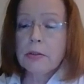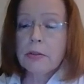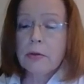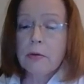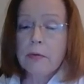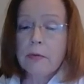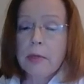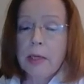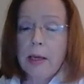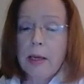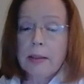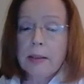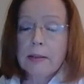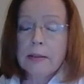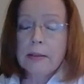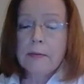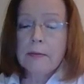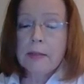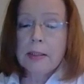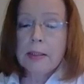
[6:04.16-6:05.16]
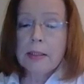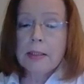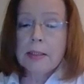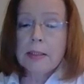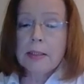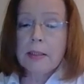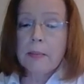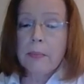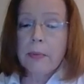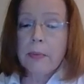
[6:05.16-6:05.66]
of the
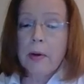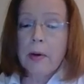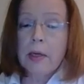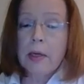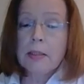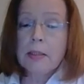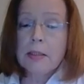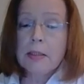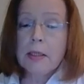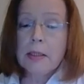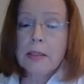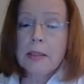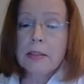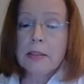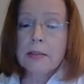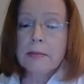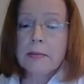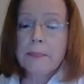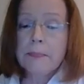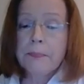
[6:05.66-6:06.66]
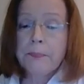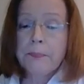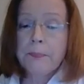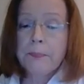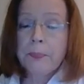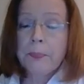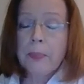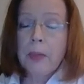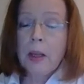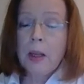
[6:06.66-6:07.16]
activities and prices.
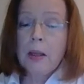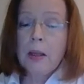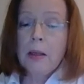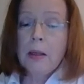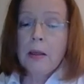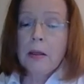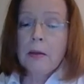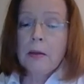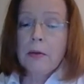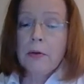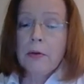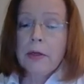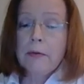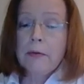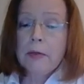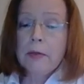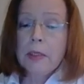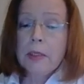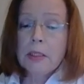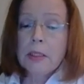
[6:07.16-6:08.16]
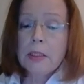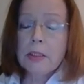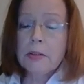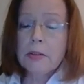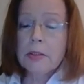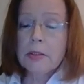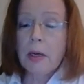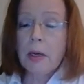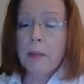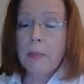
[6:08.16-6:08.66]
The
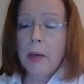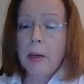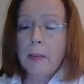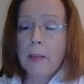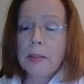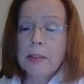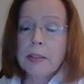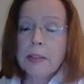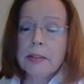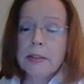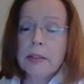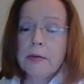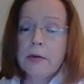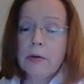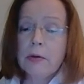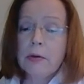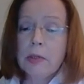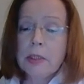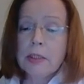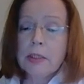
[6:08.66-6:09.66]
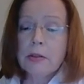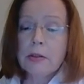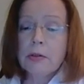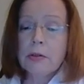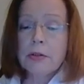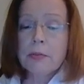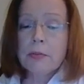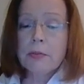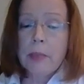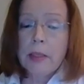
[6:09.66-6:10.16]
definitions are published in the
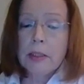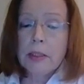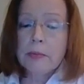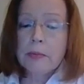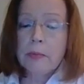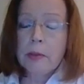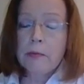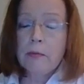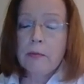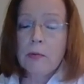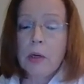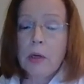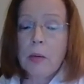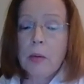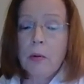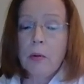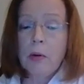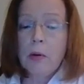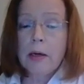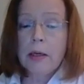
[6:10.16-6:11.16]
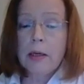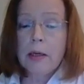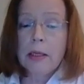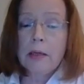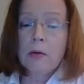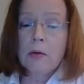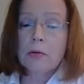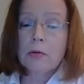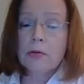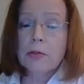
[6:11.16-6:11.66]
Research Management
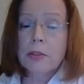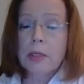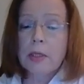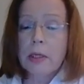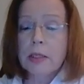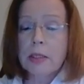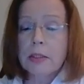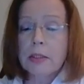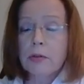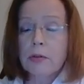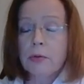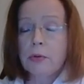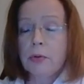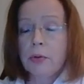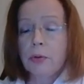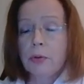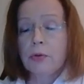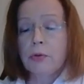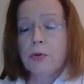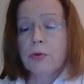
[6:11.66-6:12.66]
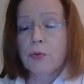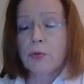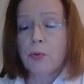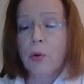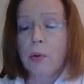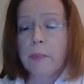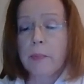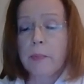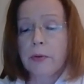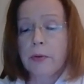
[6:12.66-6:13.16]
Vocabulary on
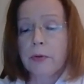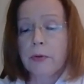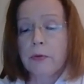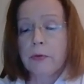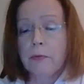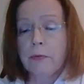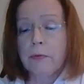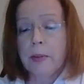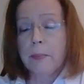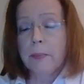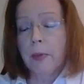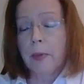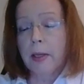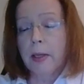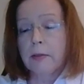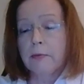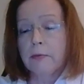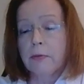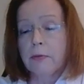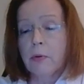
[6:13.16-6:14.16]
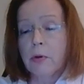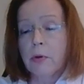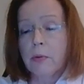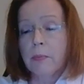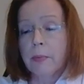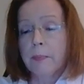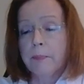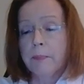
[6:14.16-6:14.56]
sanasto.suomi.fi platform.